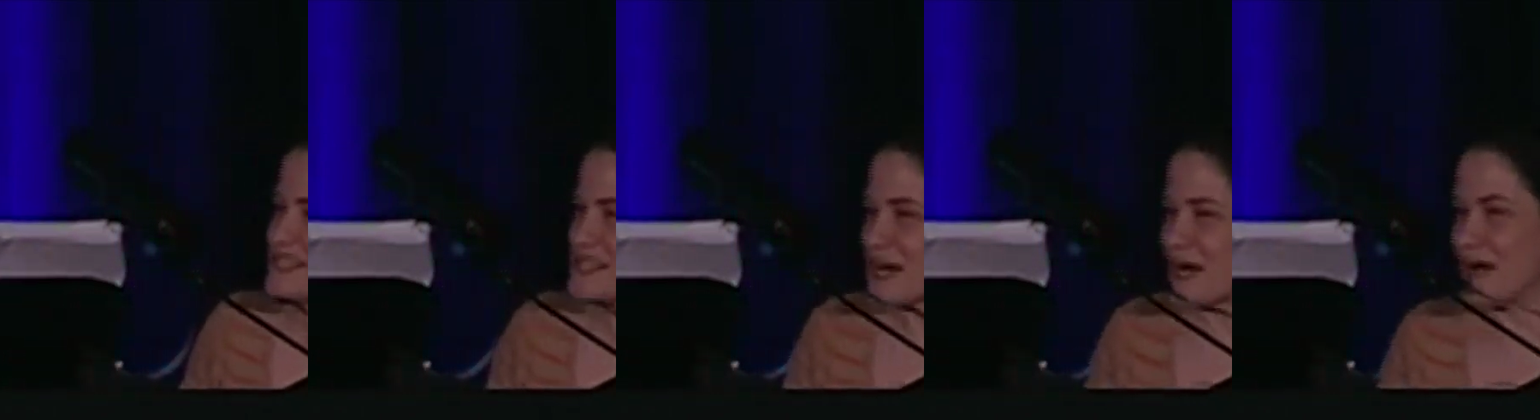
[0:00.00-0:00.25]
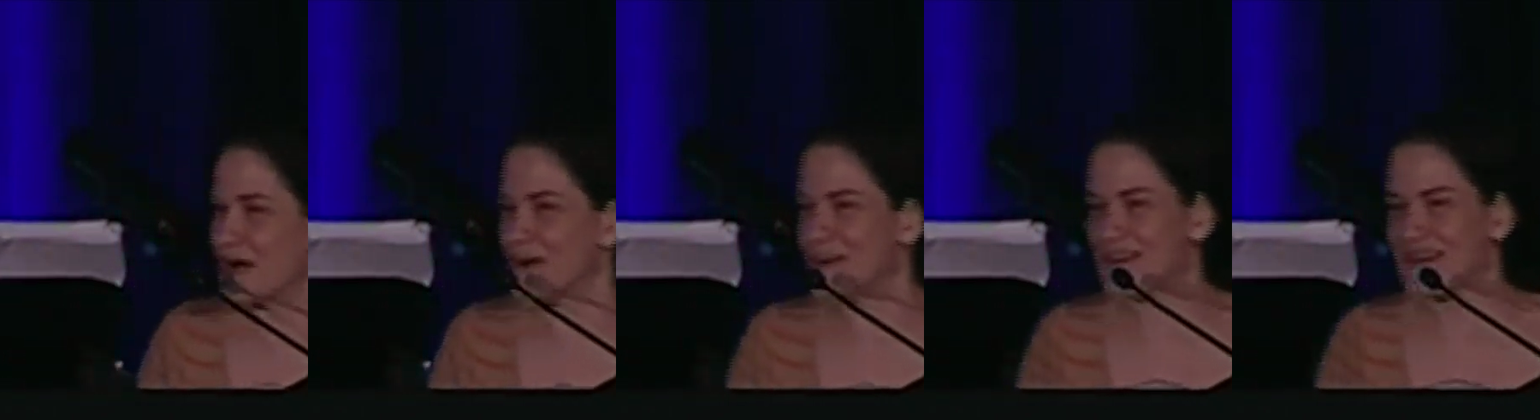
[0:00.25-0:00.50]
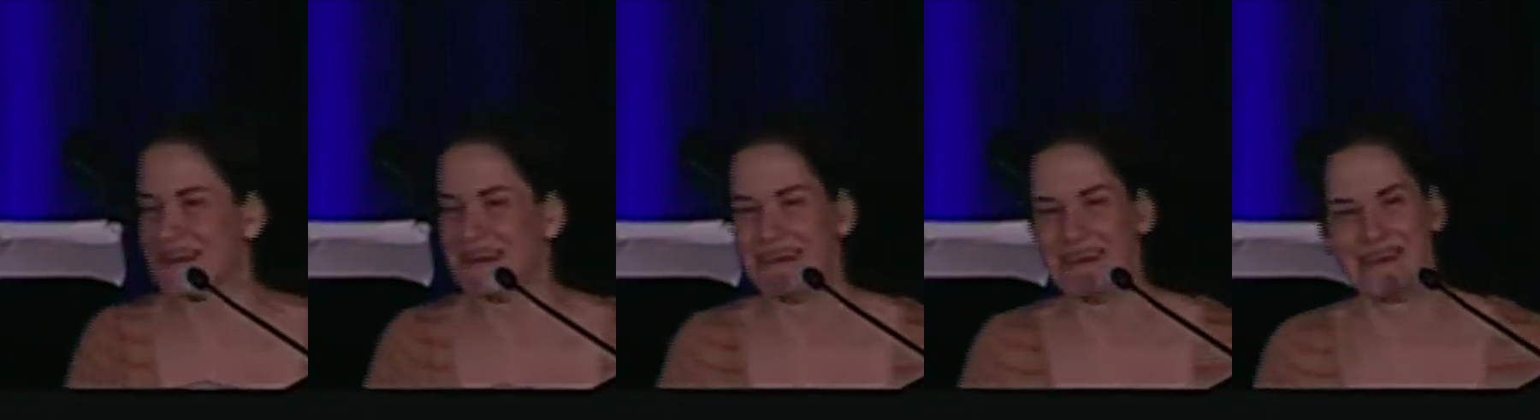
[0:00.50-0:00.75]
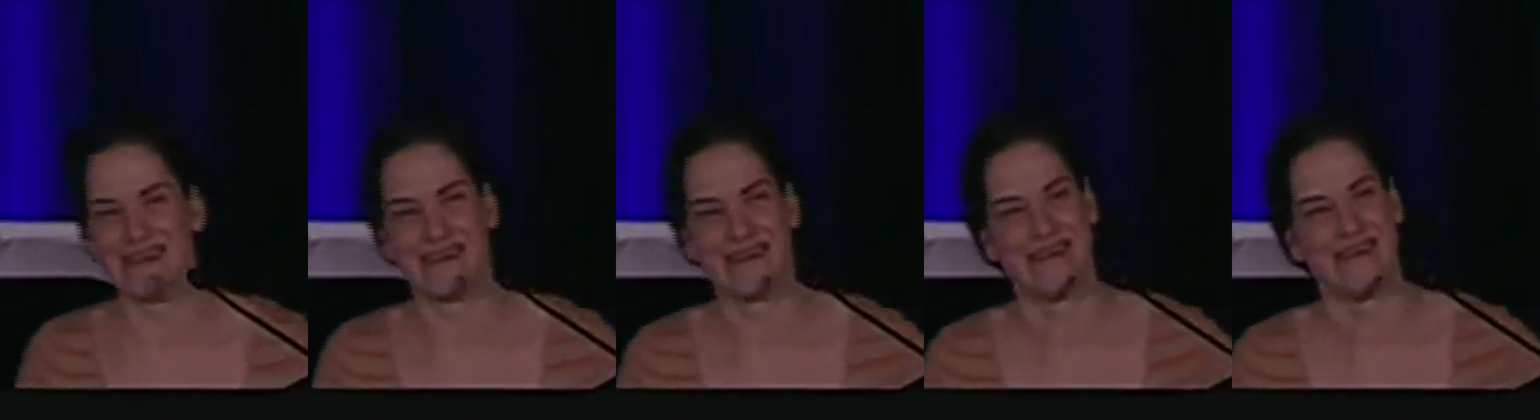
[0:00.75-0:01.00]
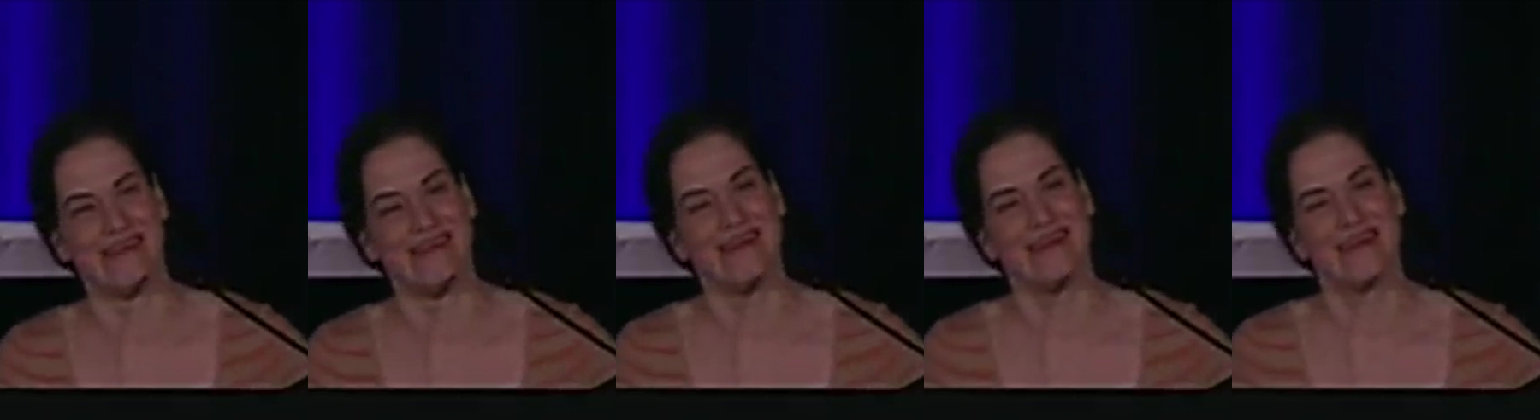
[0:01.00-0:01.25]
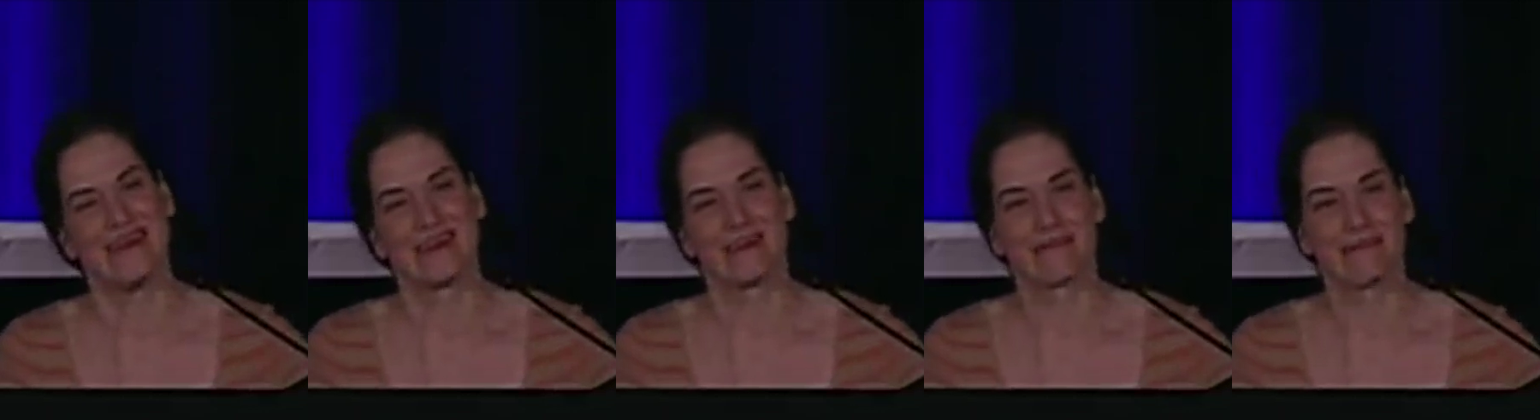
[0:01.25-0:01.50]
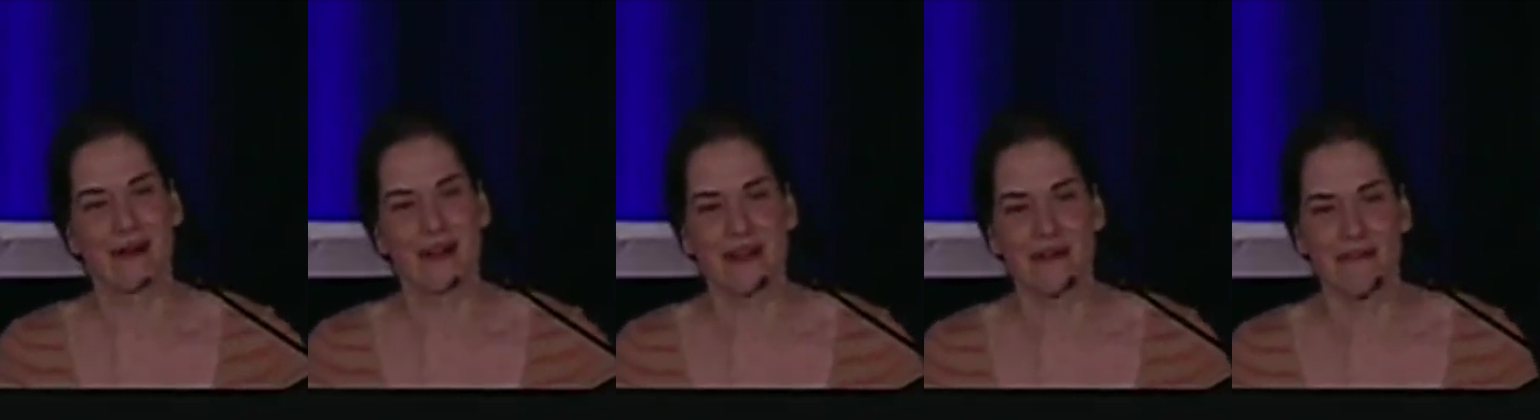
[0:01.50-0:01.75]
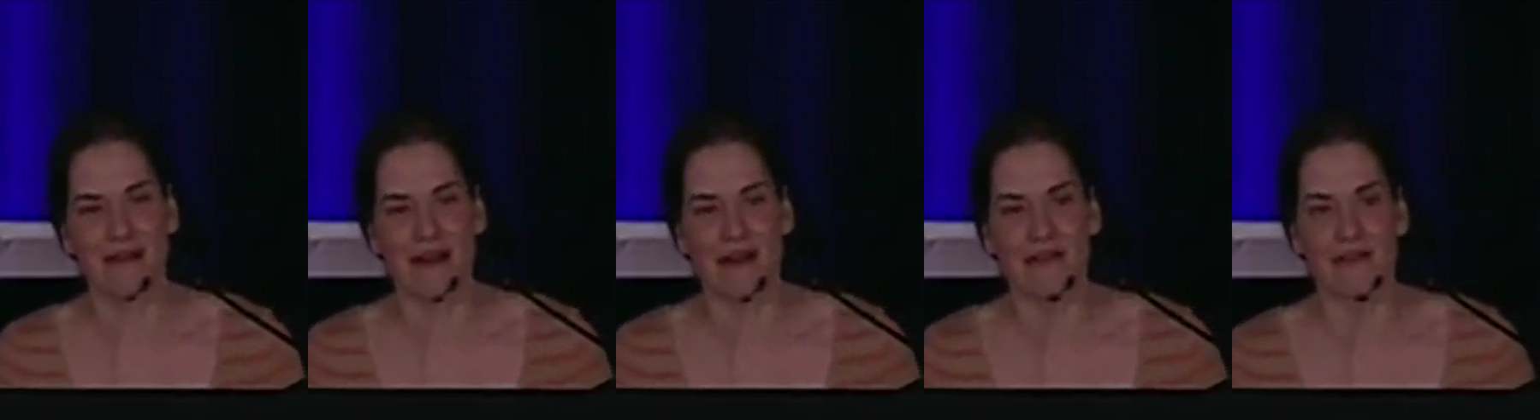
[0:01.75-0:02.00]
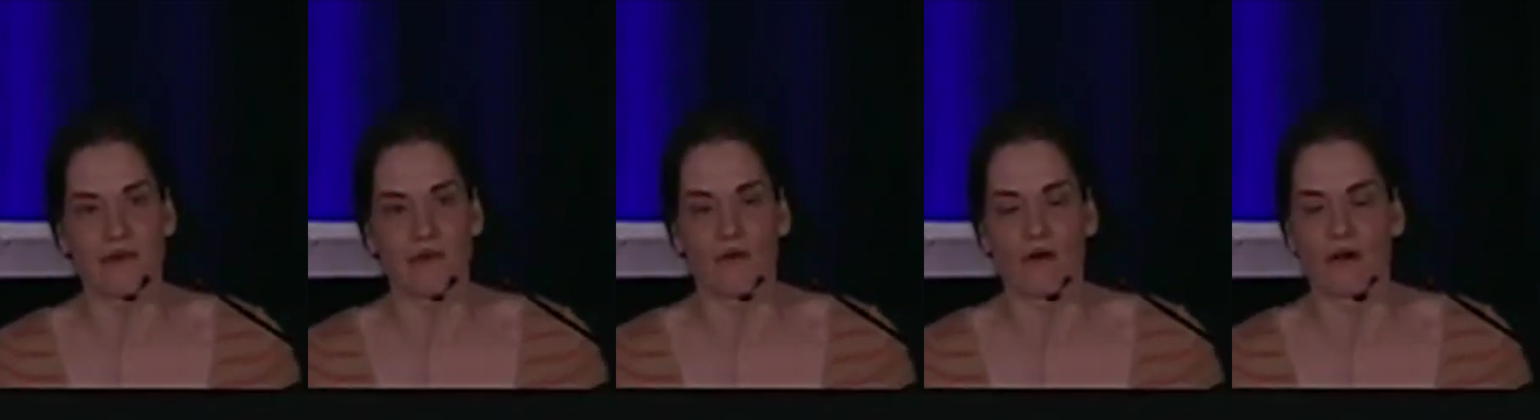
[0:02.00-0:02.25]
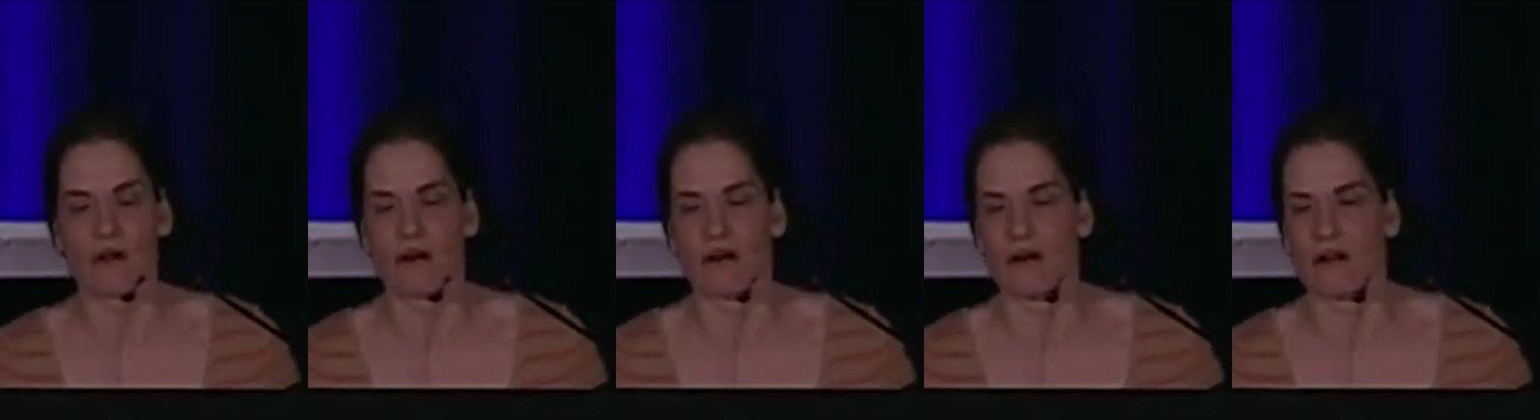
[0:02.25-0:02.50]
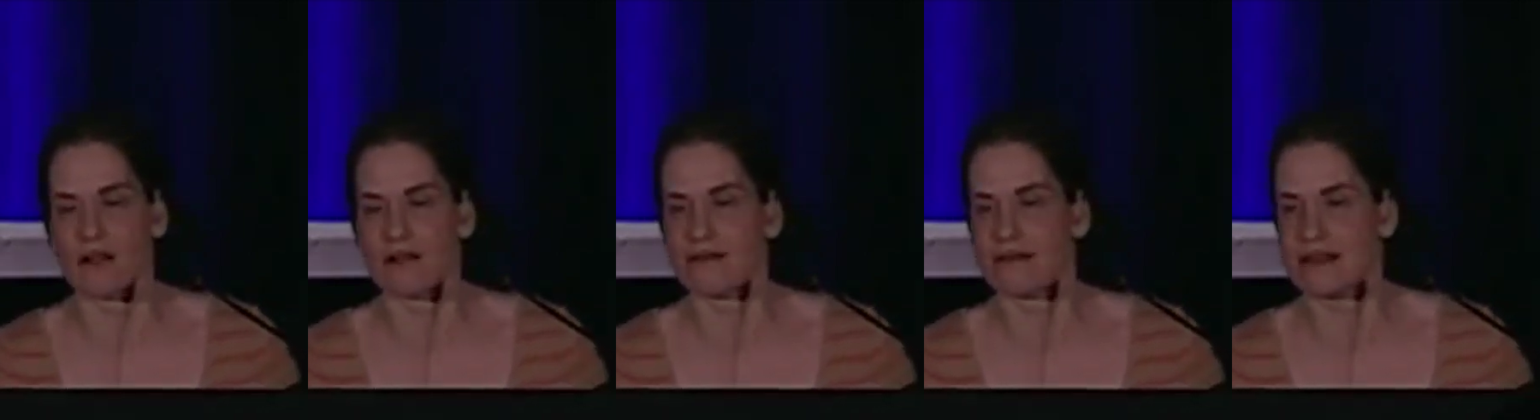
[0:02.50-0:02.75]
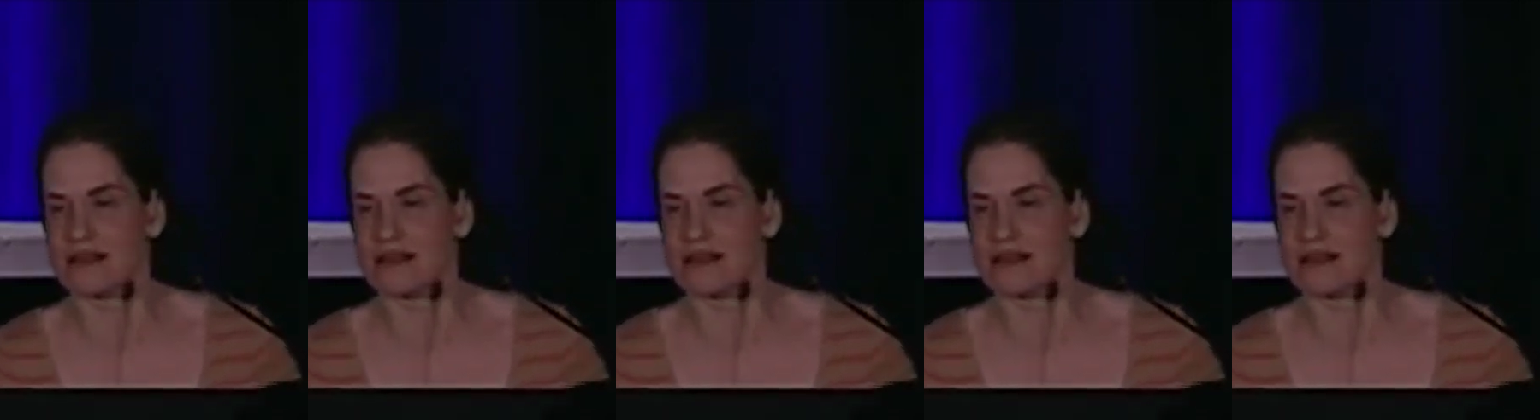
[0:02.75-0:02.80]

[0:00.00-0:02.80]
don't run around the world